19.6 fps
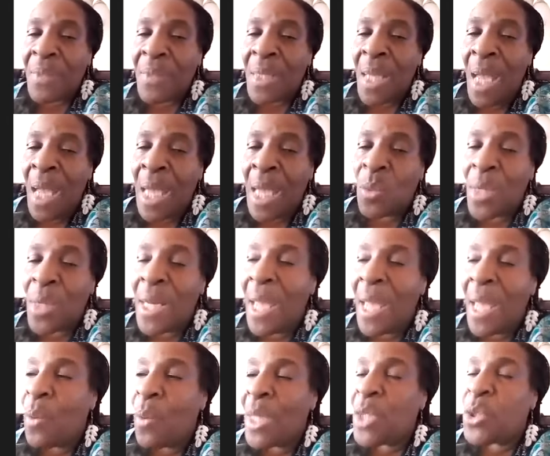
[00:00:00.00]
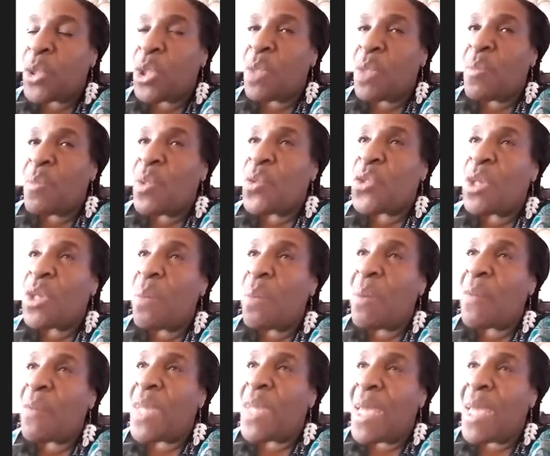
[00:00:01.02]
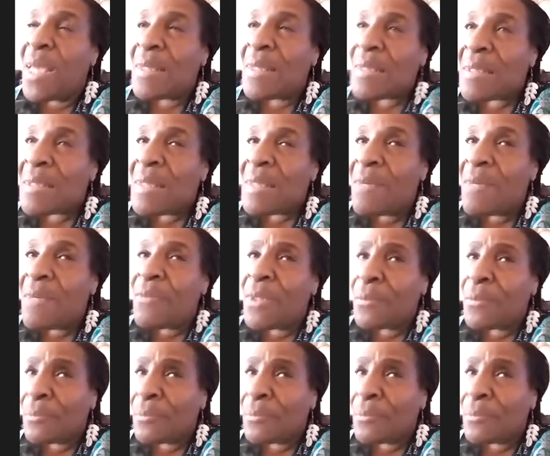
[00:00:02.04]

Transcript: And when I went to the Museum of the Enslaved,